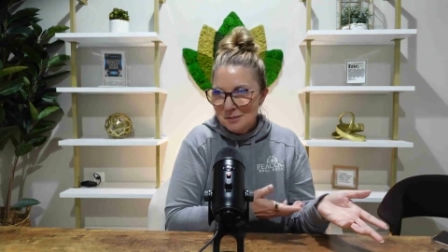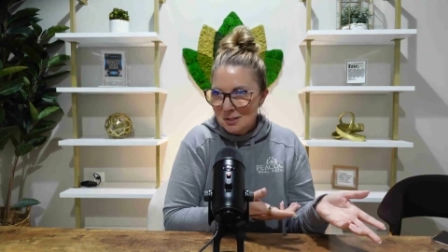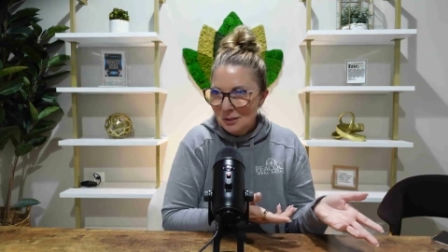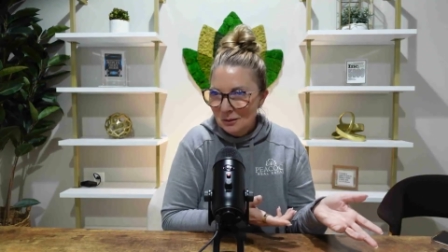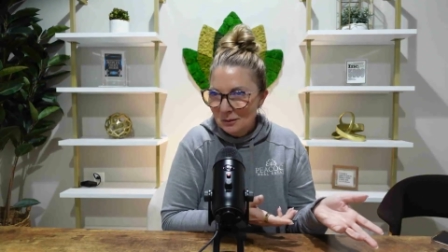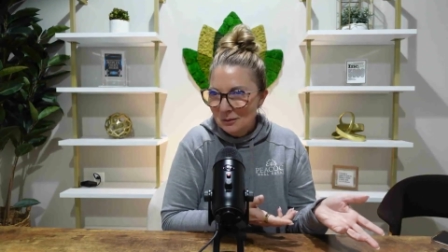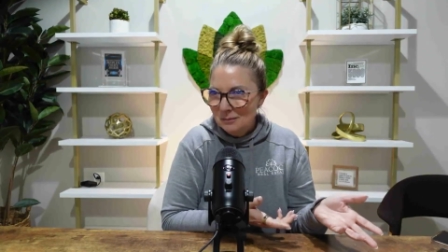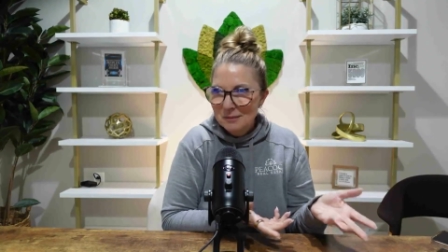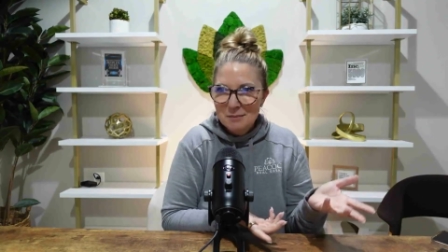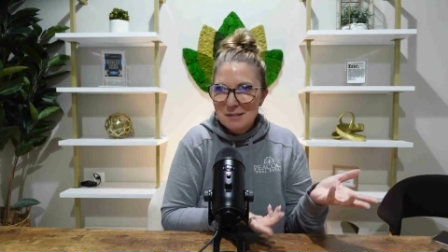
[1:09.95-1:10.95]

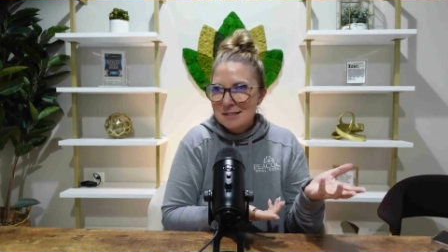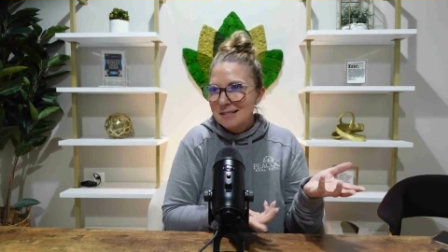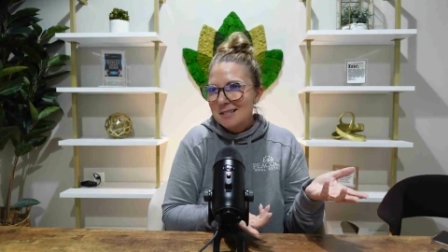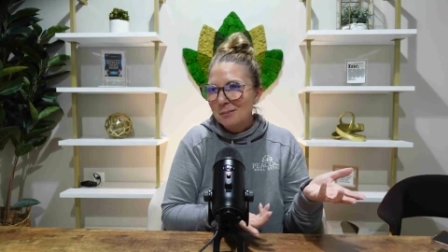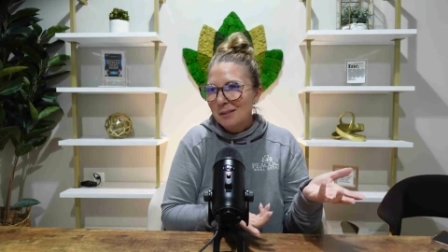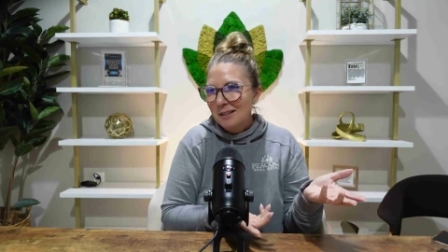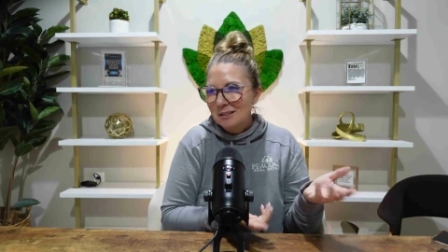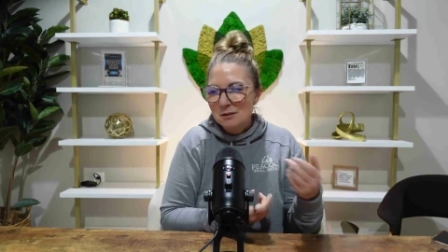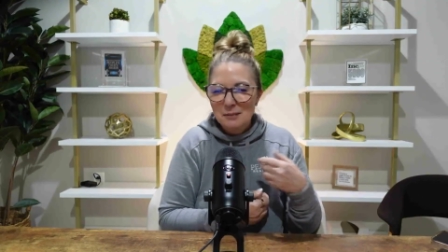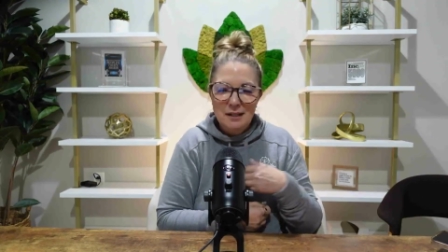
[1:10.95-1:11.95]
So, I mean, it's a supply
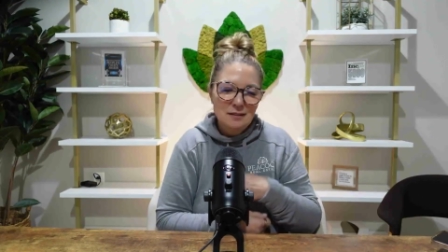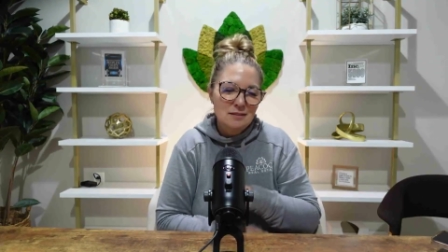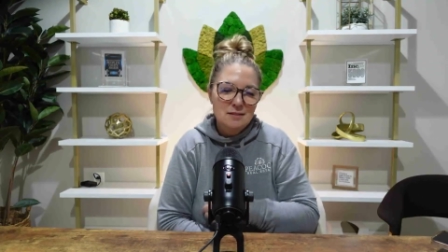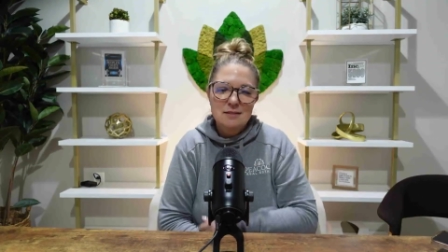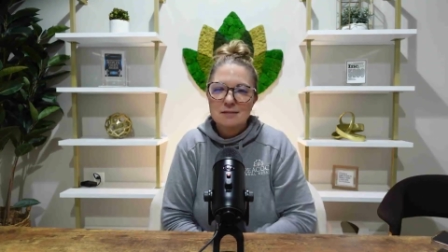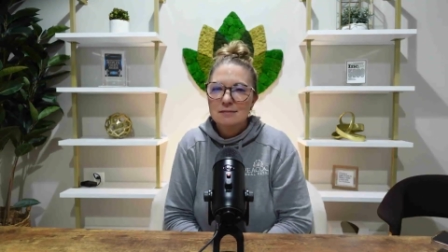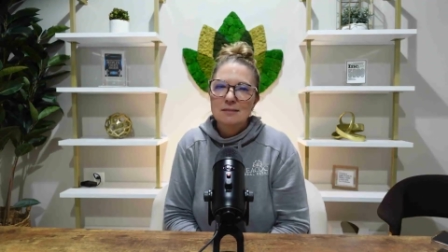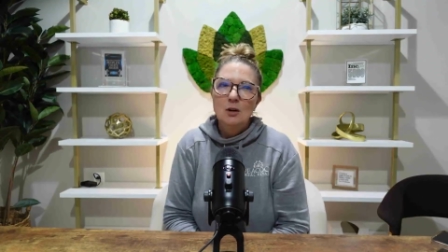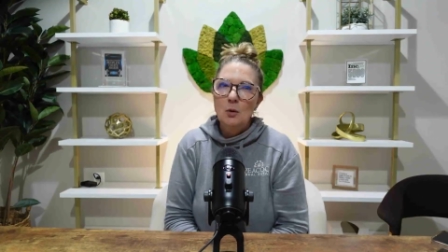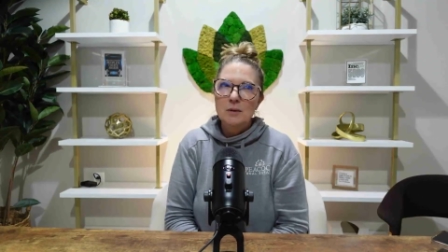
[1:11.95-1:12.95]
and demand. It's
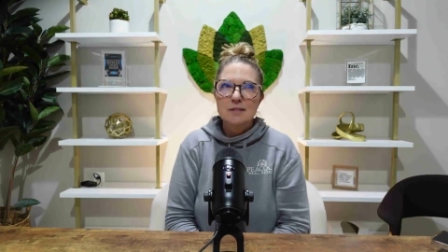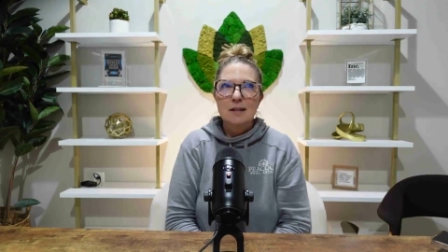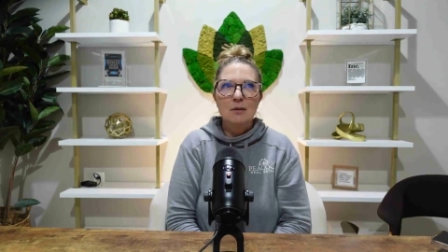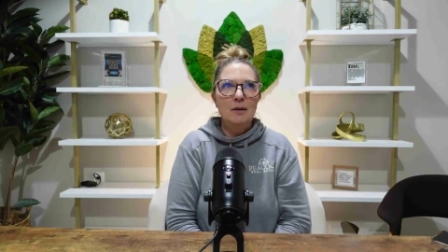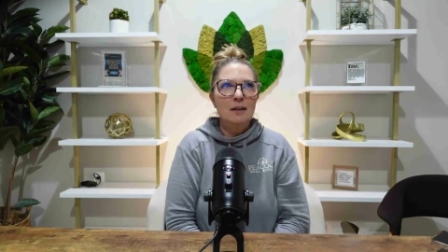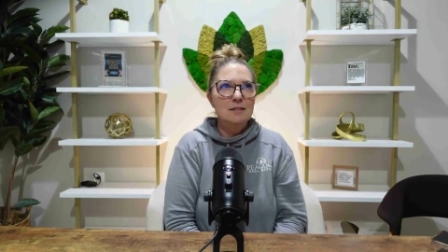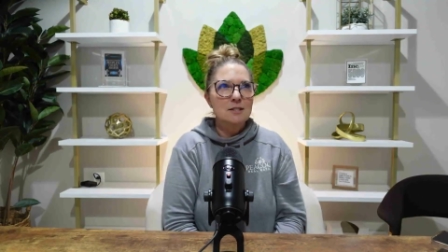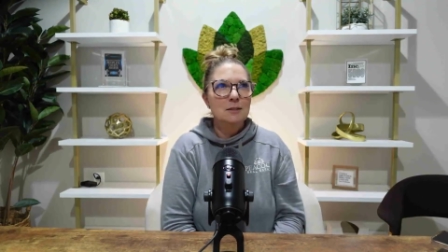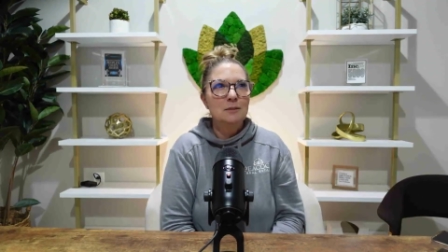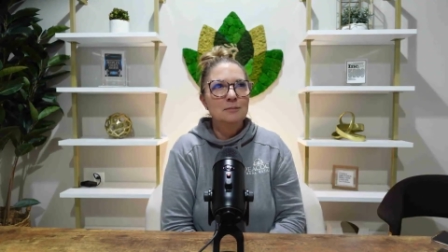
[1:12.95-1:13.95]
always that way.
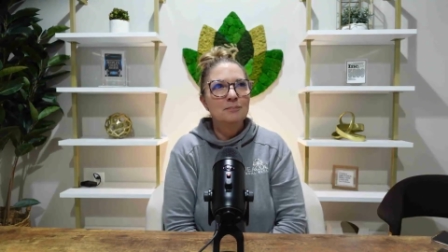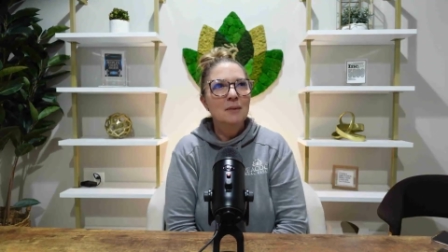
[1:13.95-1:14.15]
So,